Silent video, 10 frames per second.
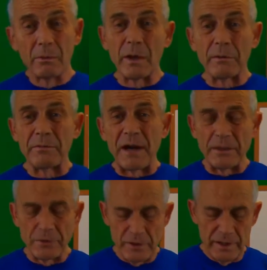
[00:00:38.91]
what a
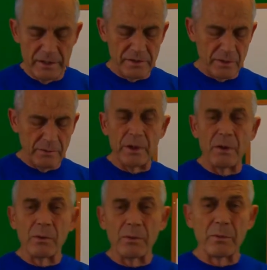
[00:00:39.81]
fraction is so we
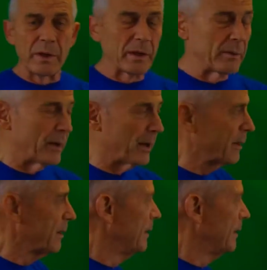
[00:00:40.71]
know what we're working with.